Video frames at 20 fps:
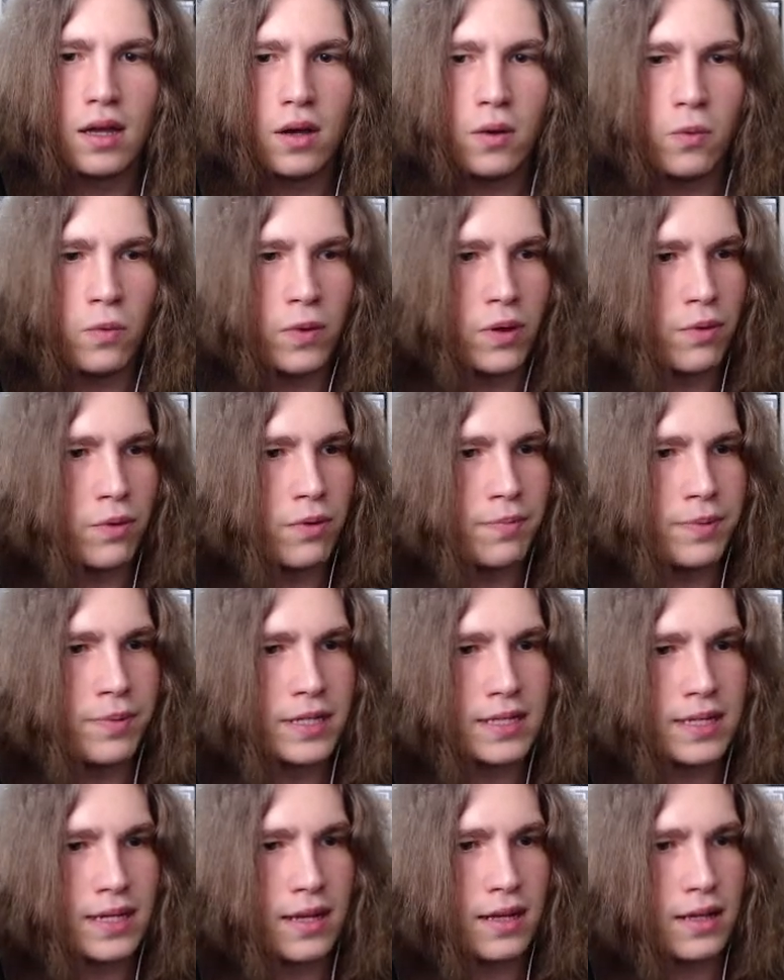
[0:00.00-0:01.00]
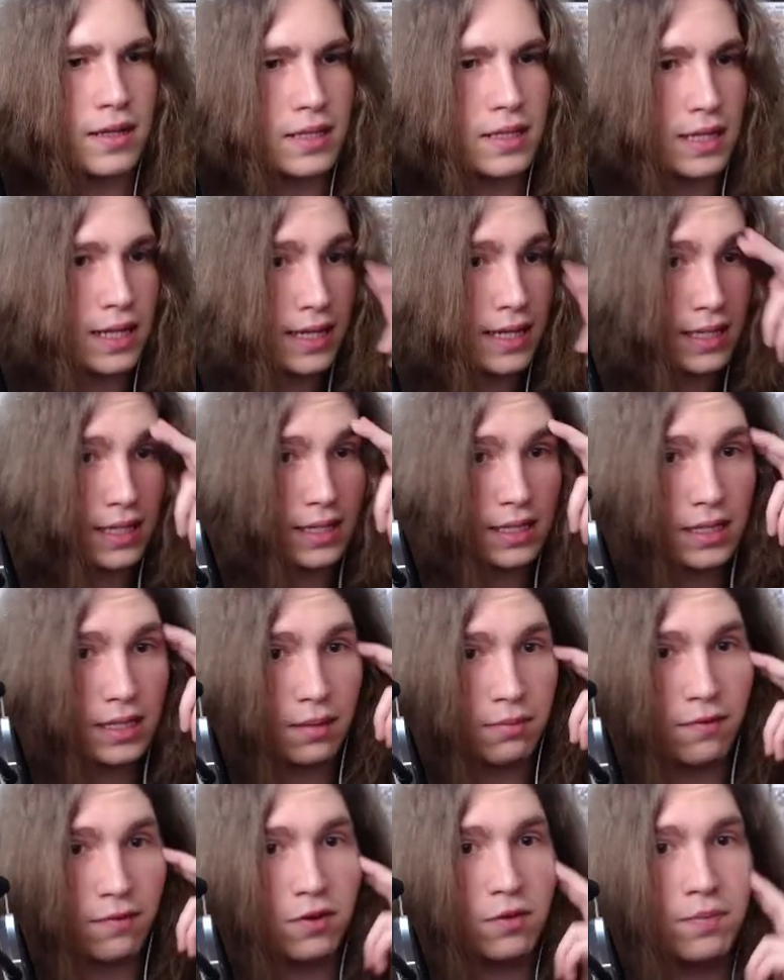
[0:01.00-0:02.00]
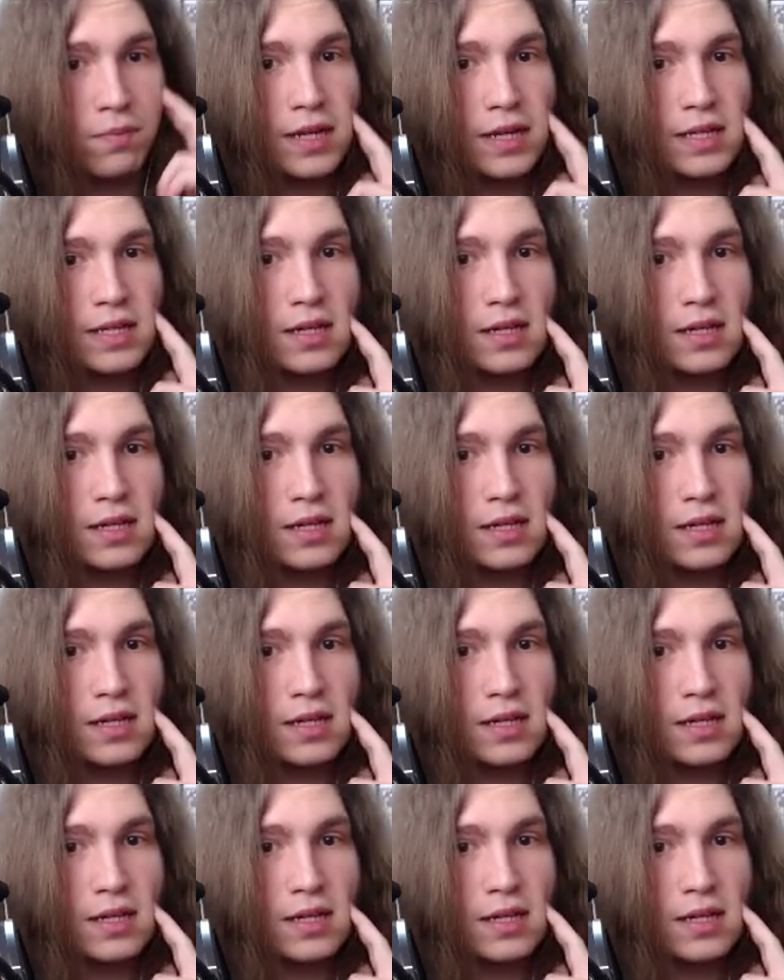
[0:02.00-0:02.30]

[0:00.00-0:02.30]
We will be se- selecting some of you based